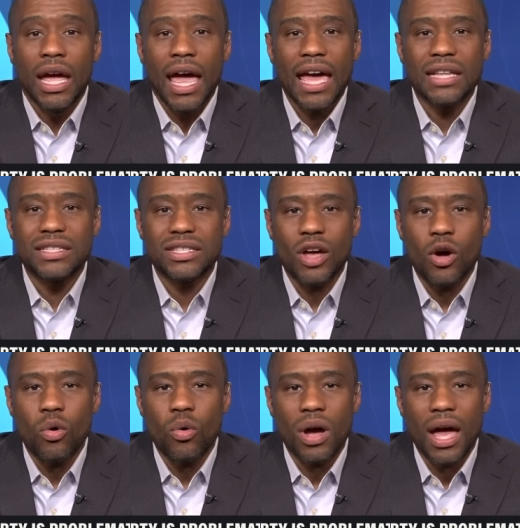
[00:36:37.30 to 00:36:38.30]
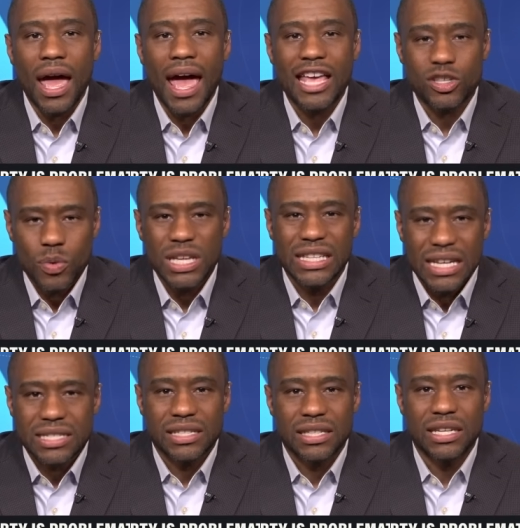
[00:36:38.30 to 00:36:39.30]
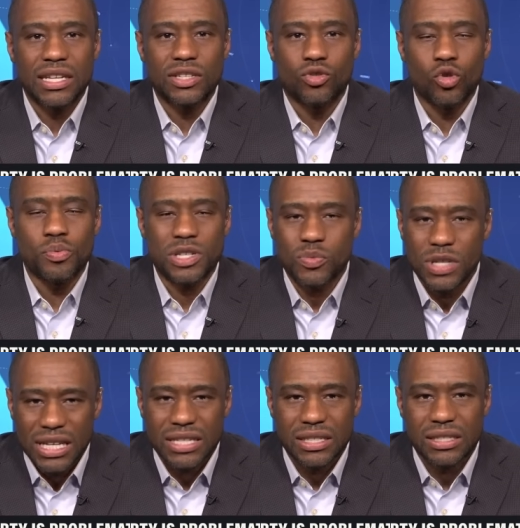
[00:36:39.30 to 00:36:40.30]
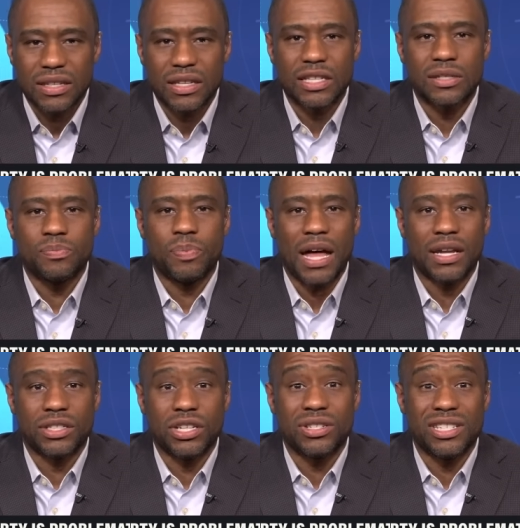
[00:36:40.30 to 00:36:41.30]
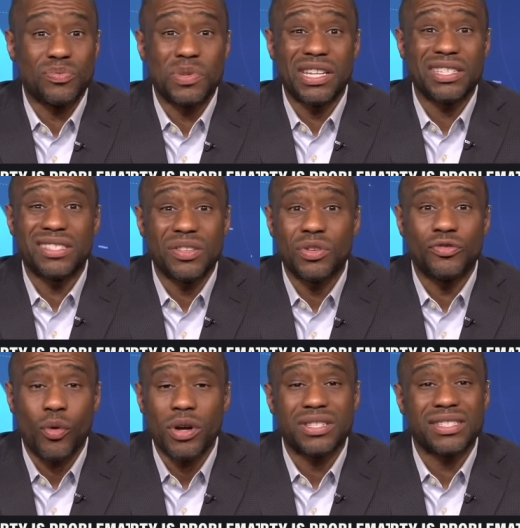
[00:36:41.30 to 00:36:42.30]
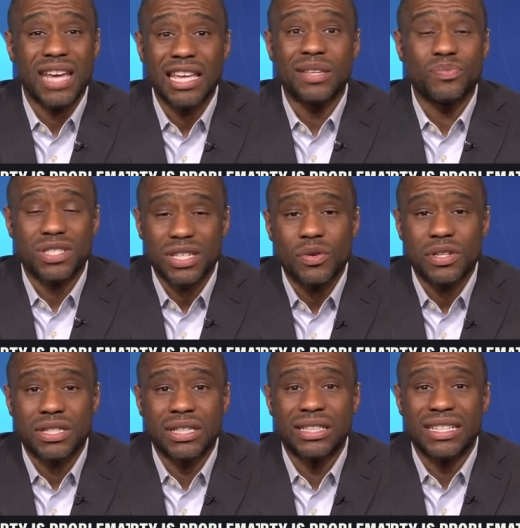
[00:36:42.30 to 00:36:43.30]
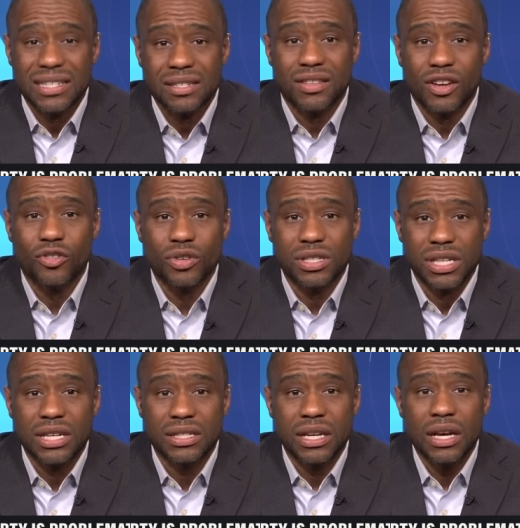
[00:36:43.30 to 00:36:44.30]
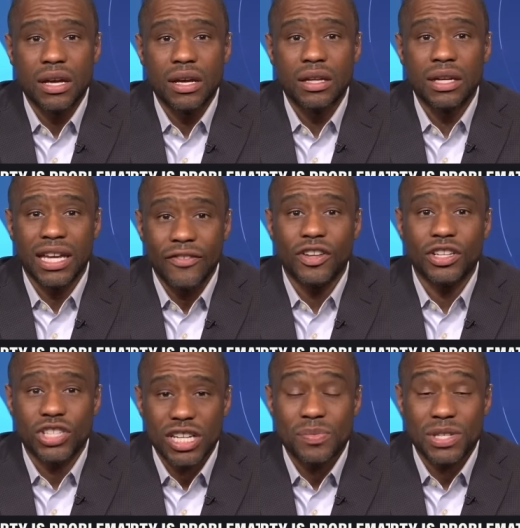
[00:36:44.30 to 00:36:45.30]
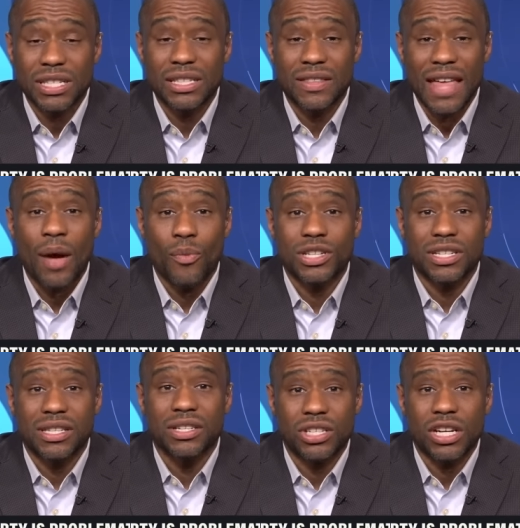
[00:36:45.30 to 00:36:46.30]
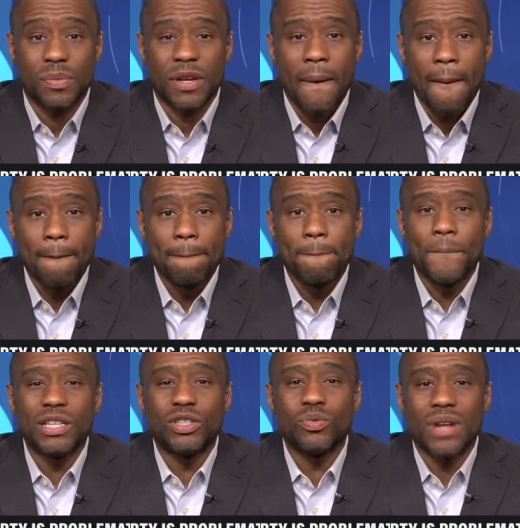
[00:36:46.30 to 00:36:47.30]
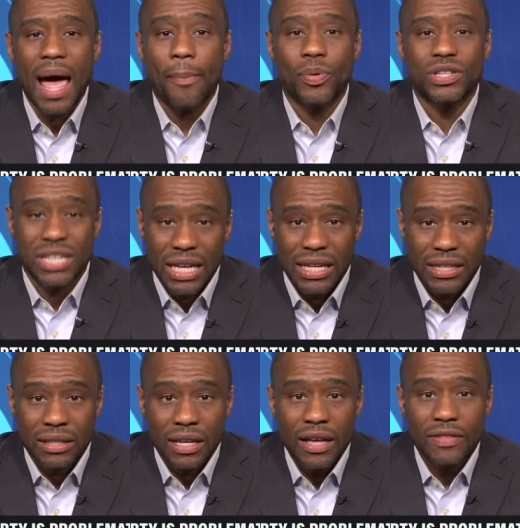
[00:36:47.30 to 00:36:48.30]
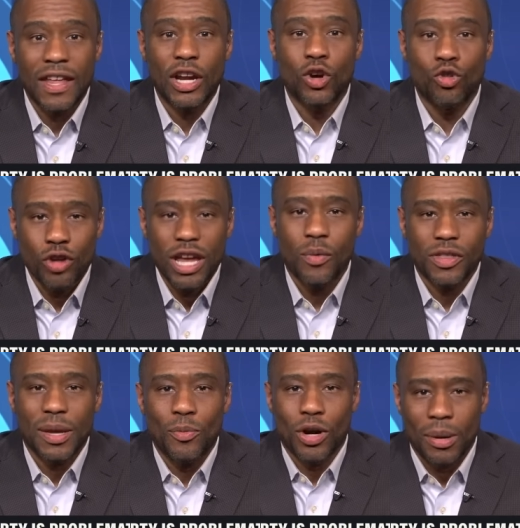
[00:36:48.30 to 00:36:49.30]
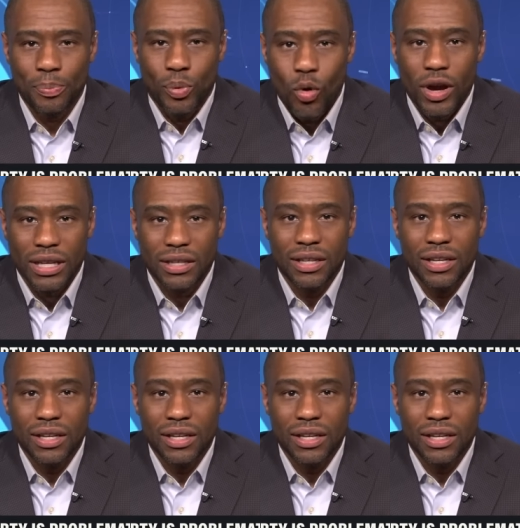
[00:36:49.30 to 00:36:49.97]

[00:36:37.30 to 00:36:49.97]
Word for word: And so, as we listen to these groups, as we listen to these politicians, as we listen to these voices, take them seriously, listen to their critiques, give legitimacy to that which is legitimate, but do not pretend that agreeing with them on a point